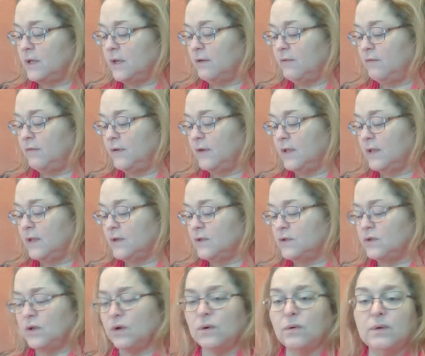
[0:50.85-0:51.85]
I feel
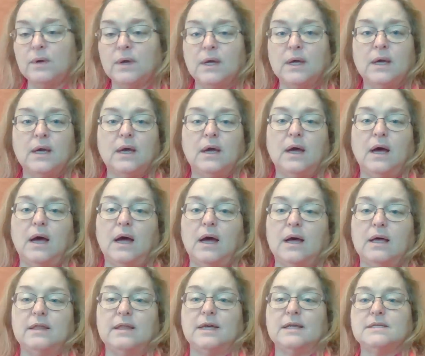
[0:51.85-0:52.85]
as though
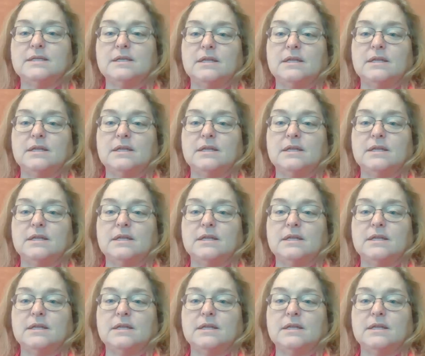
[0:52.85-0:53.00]
that's